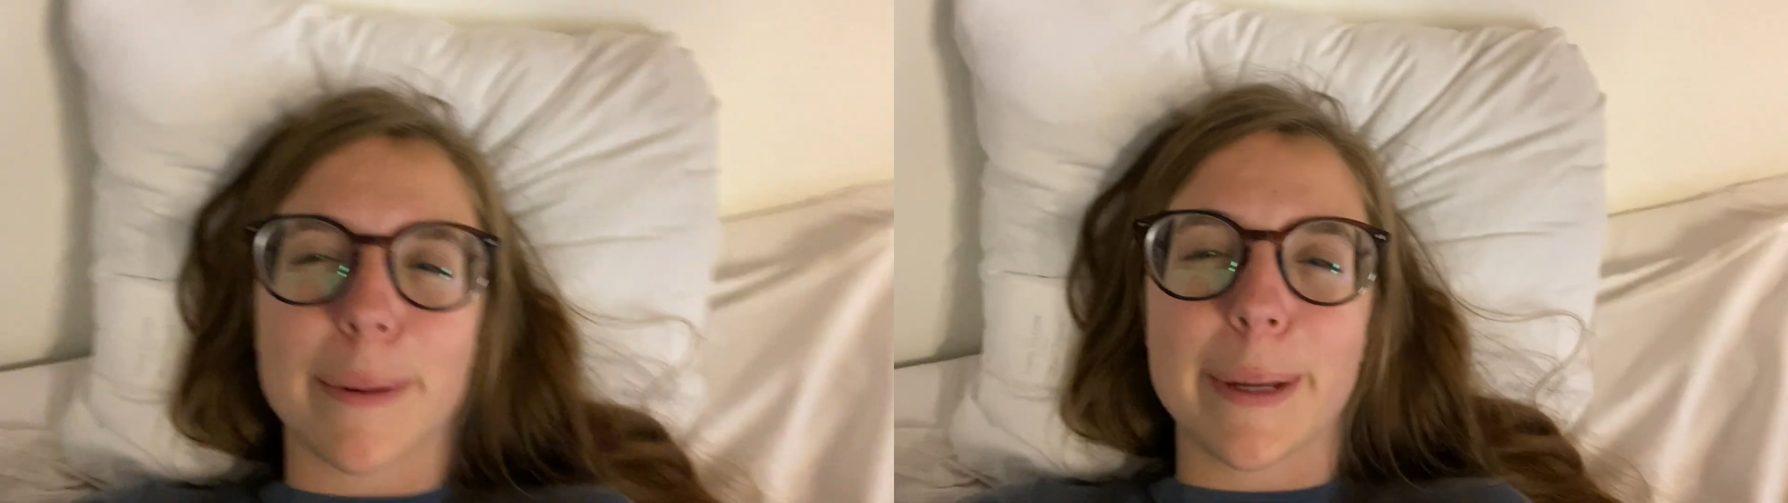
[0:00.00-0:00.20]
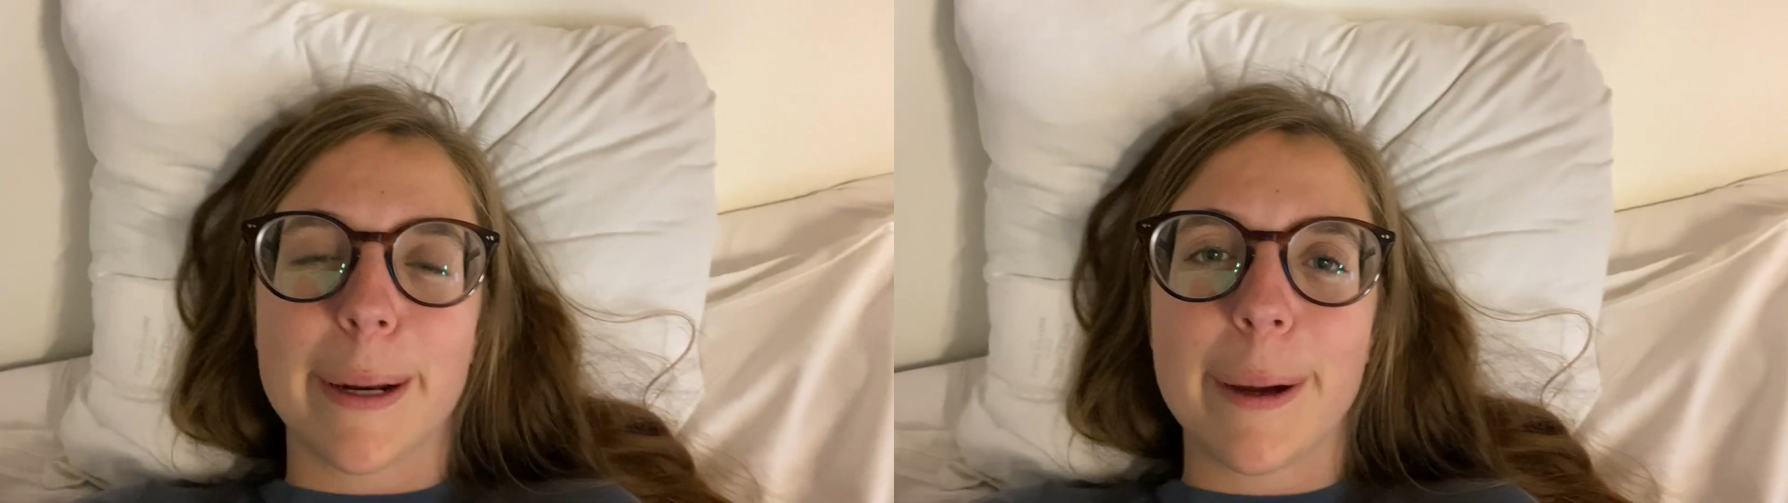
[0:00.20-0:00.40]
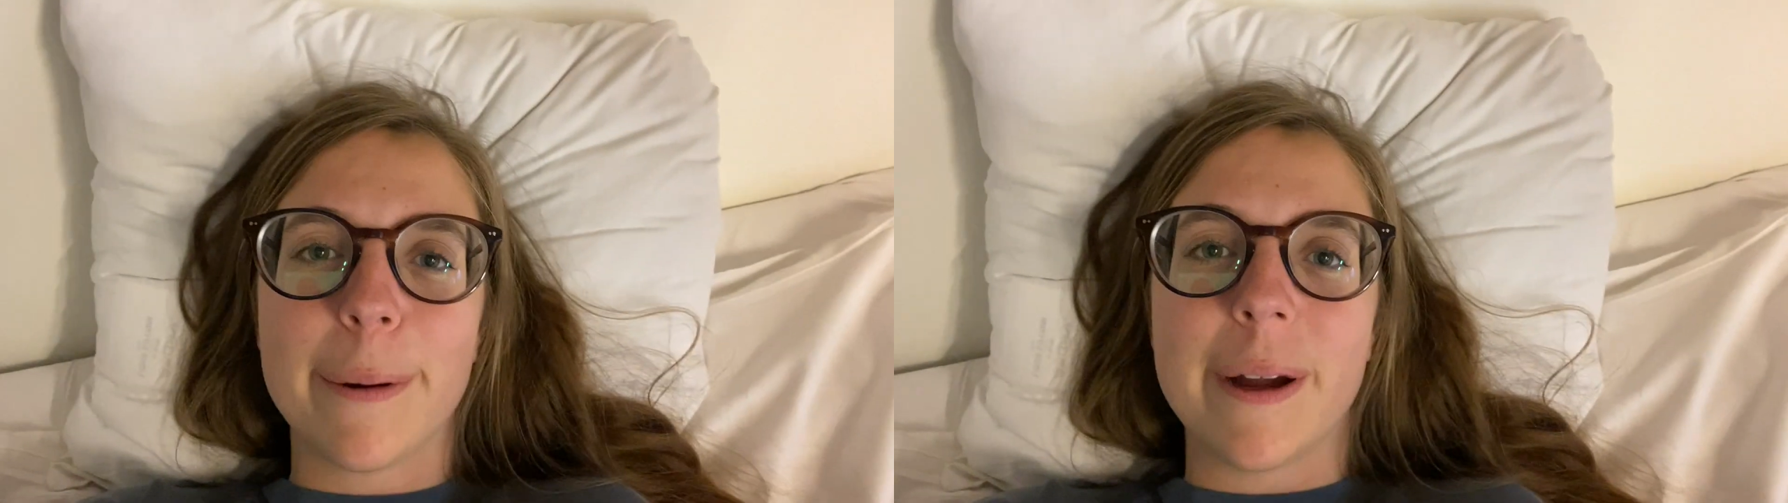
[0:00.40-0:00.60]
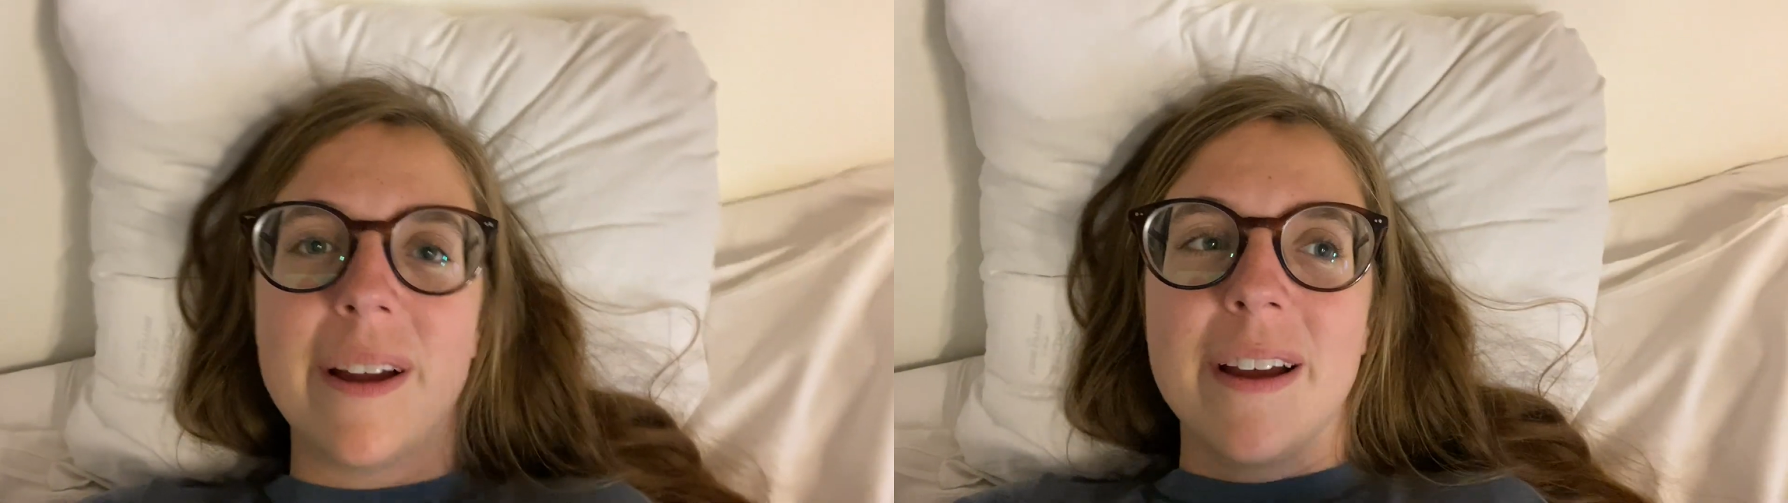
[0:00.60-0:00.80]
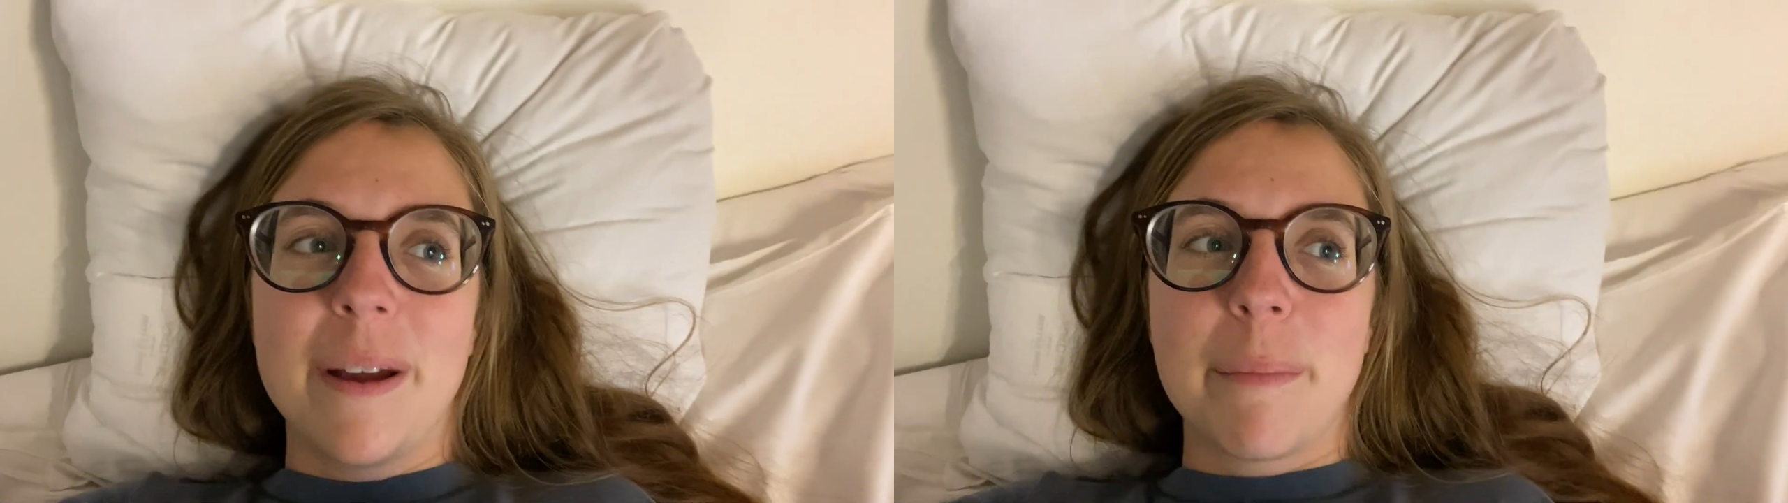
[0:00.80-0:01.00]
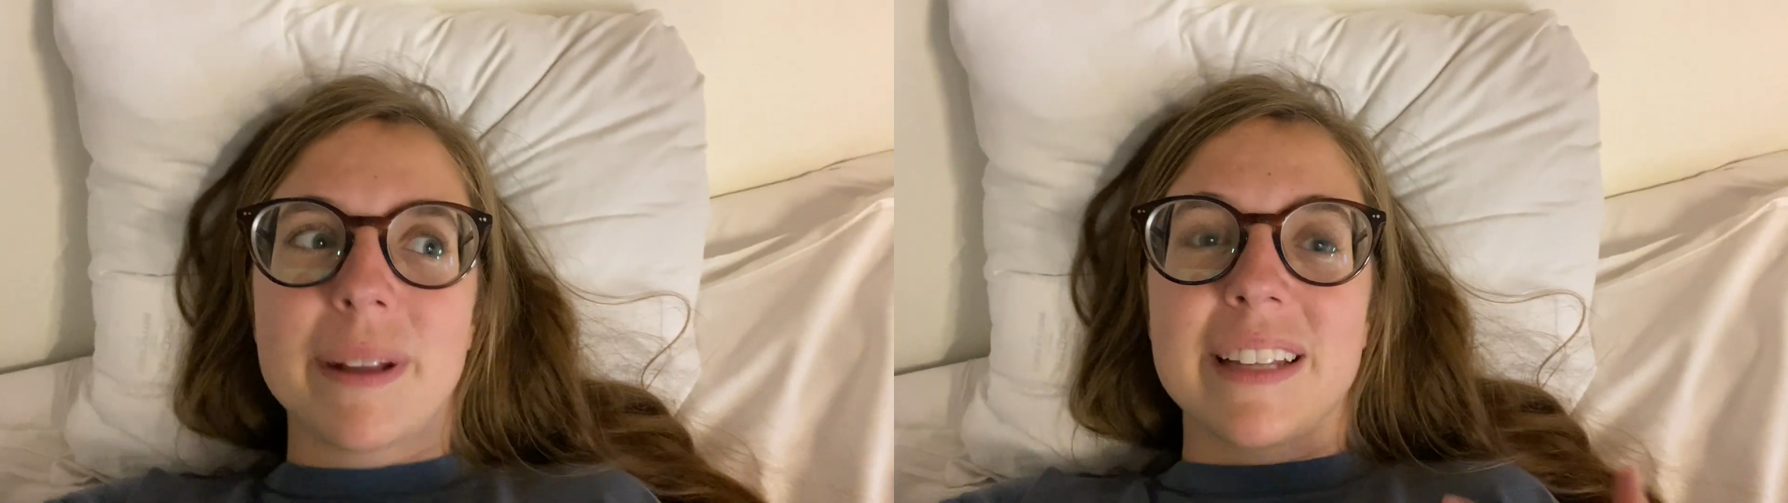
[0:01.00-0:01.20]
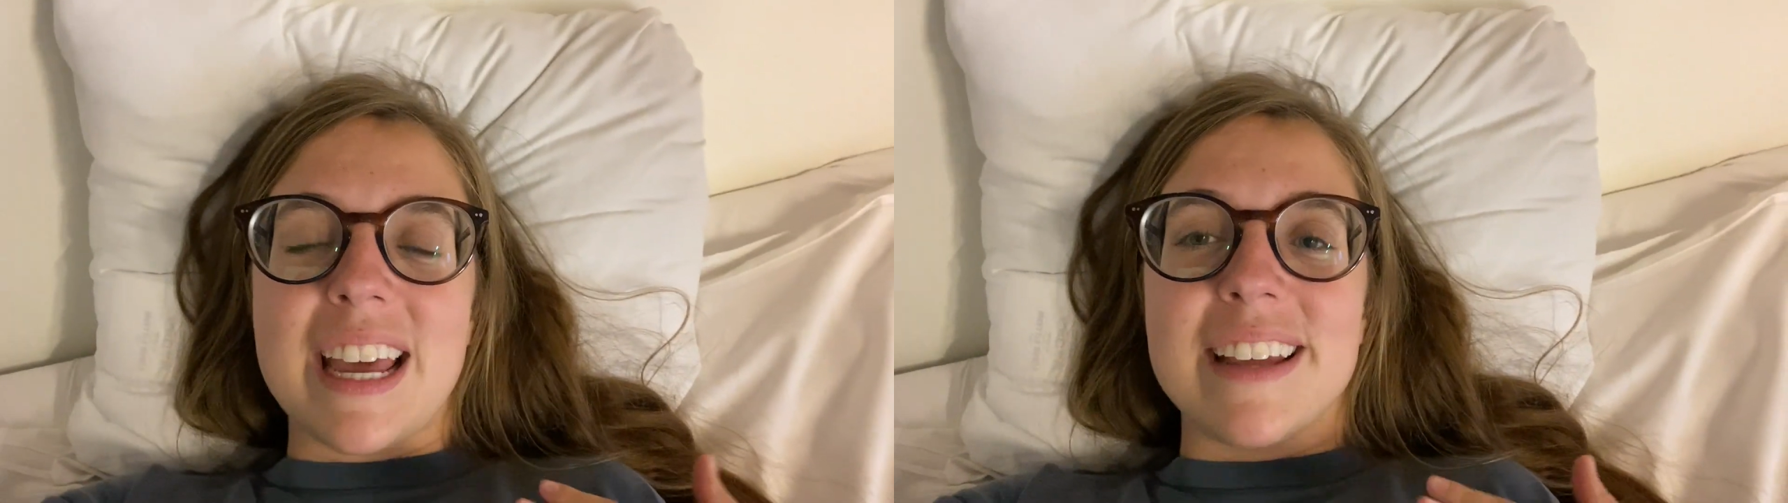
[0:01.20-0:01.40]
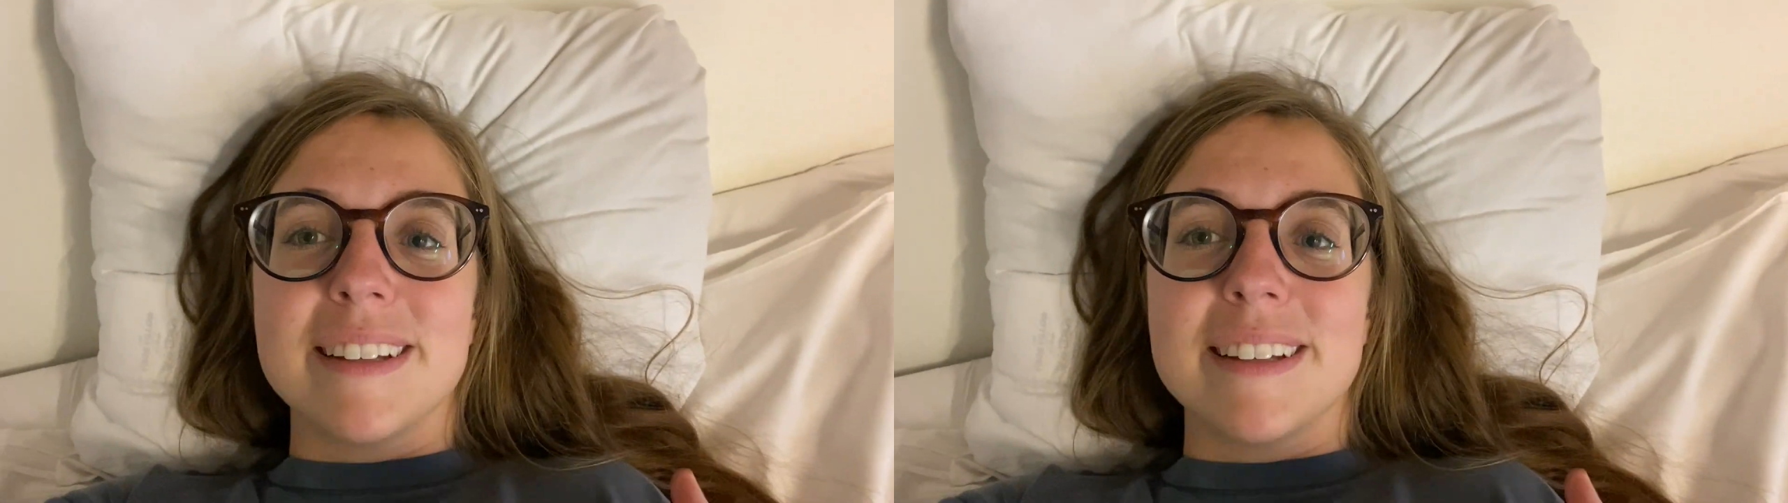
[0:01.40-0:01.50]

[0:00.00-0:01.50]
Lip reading: you know? But like,